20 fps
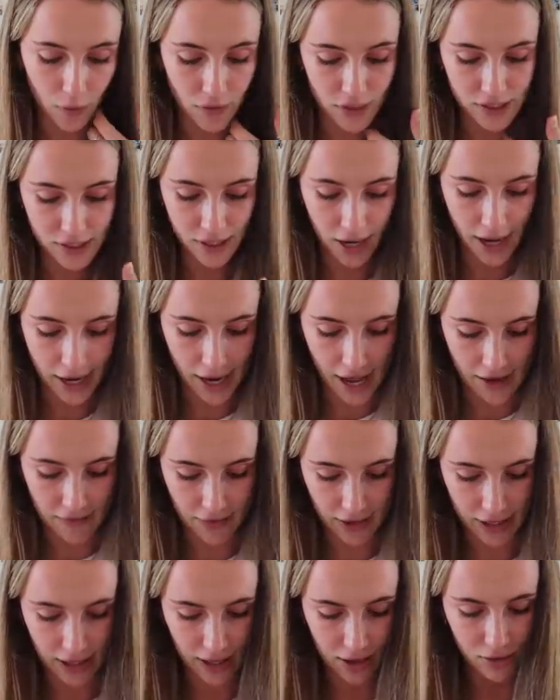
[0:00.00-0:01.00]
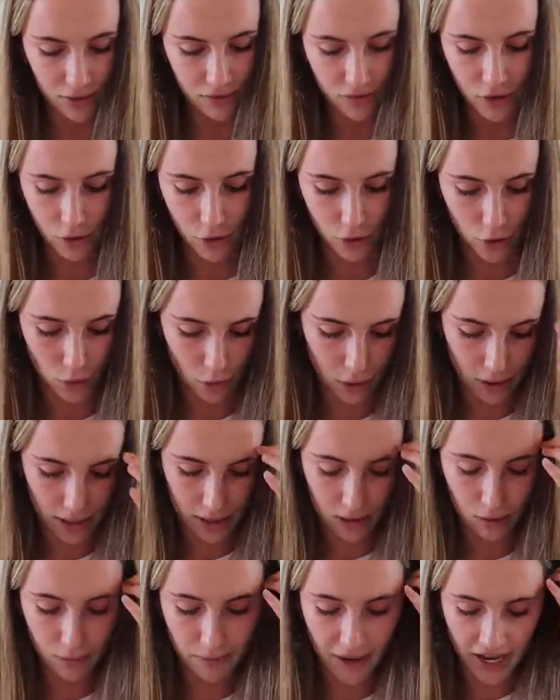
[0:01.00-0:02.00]
on the side, I have like, I don't even know what you call it, like
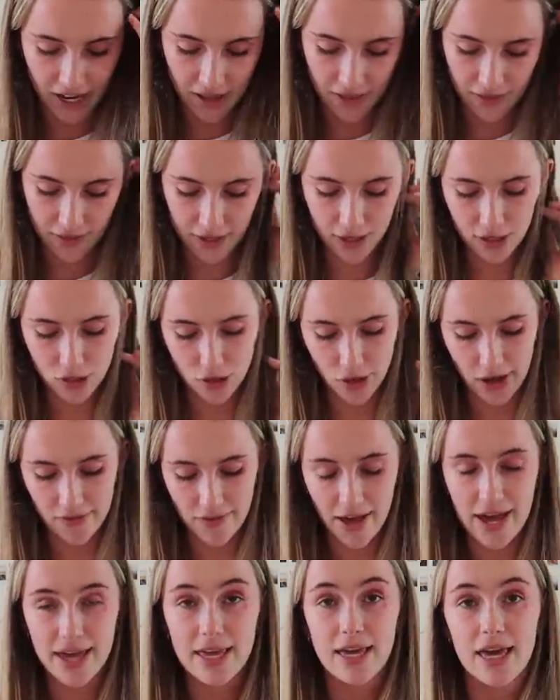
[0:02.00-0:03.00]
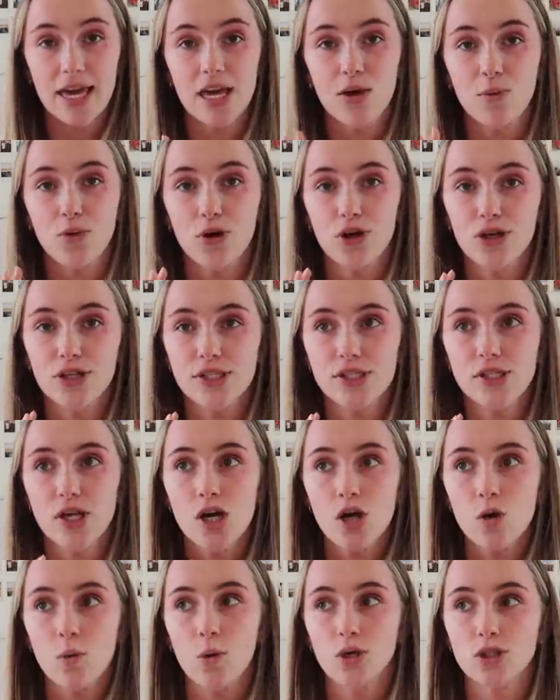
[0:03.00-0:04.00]
a little banner thing. So I have eight keywords,
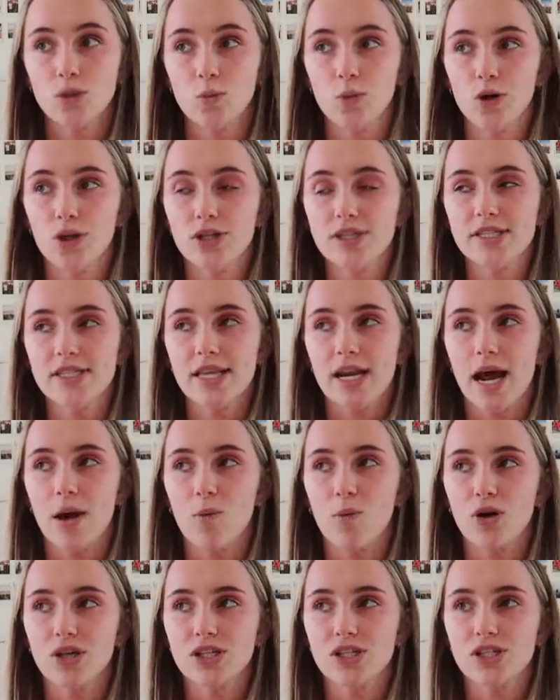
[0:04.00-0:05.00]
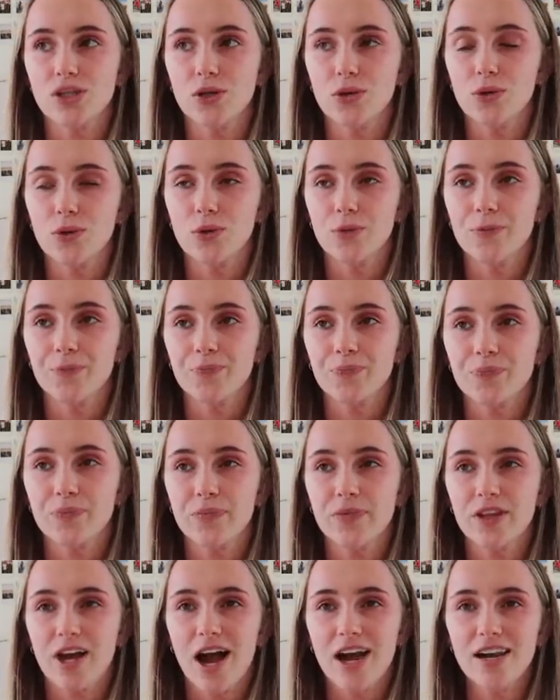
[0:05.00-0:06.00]
which are words that I want to
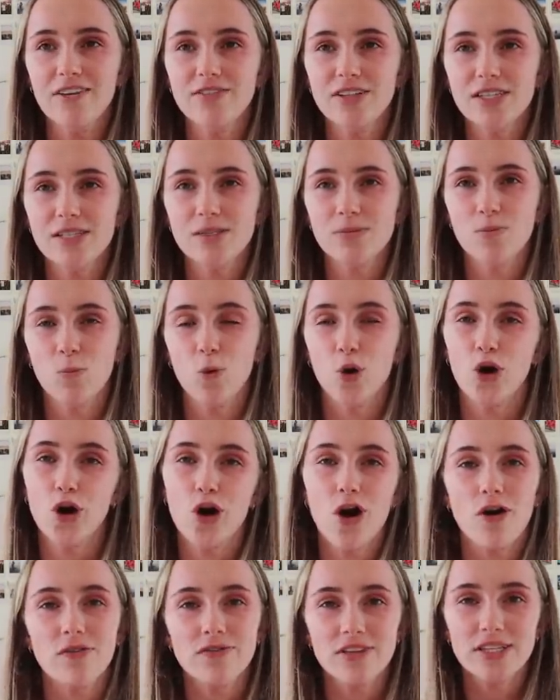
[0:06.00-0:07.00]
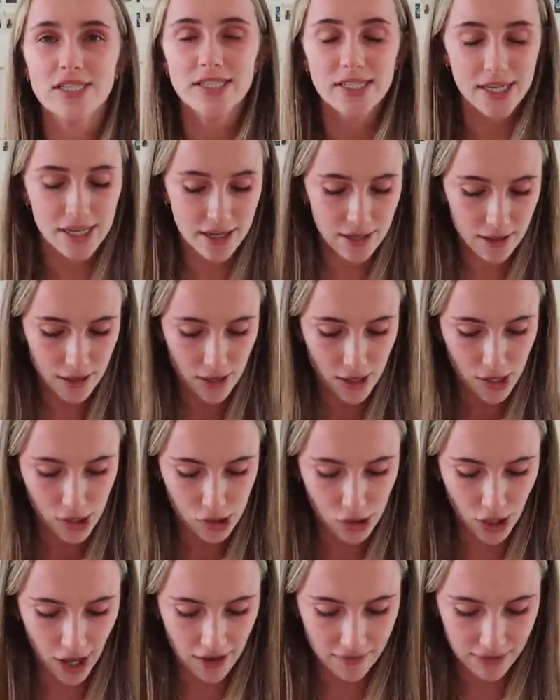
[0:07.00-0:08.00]
kind of just work off this year.
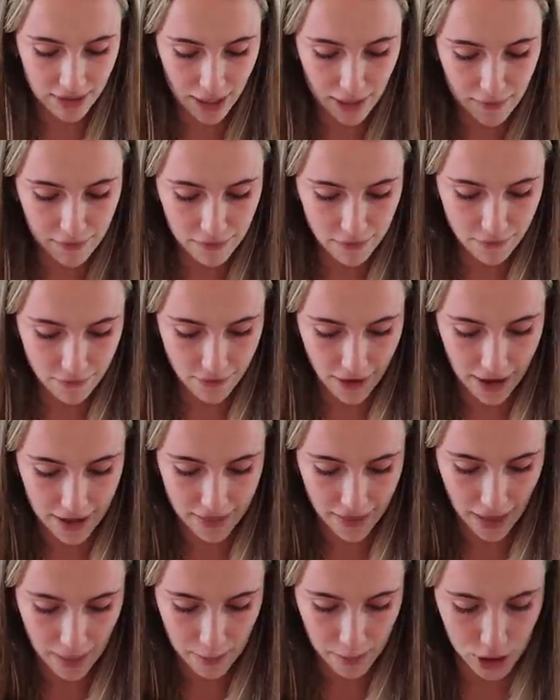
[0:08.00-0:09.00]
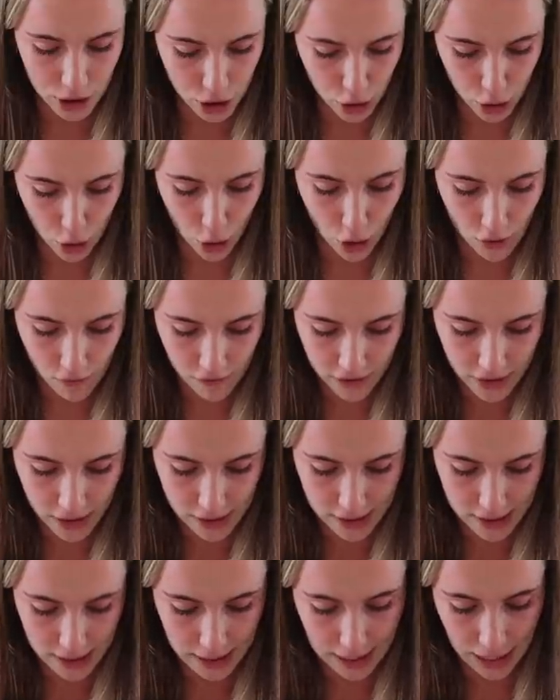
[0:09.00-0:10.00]
So I have love, faith, ambition,
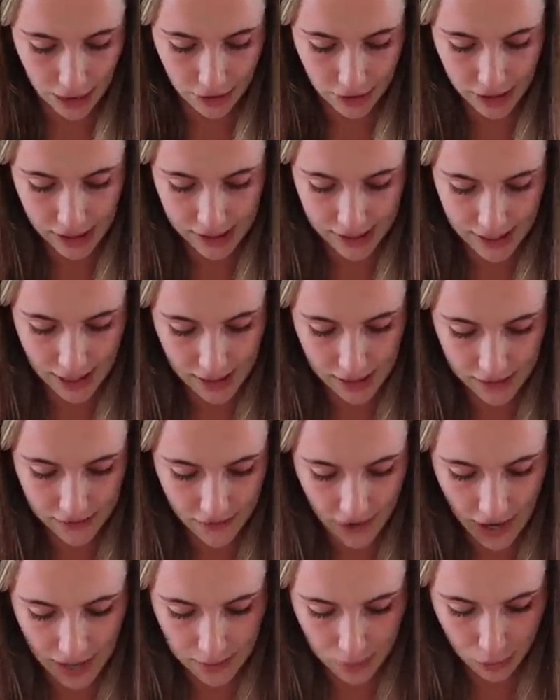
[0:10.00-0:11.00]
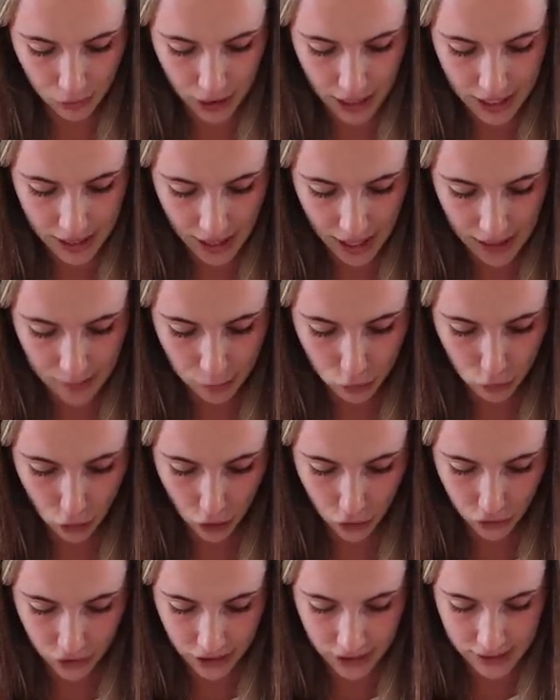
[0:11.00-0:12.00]
confidence, clarity, satisfied, breathe, and
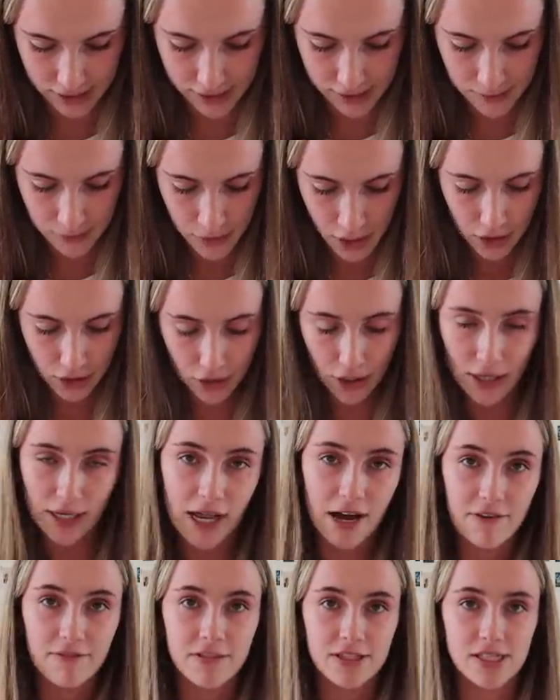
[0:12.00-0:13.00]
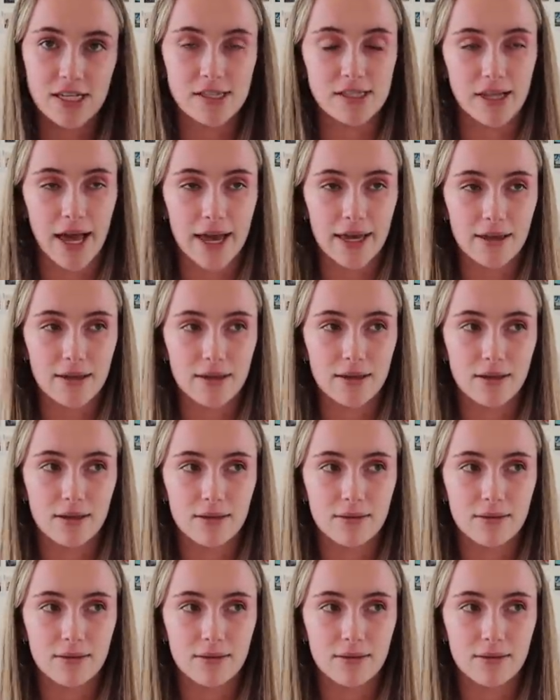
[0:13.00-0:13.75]
progress. So love is just like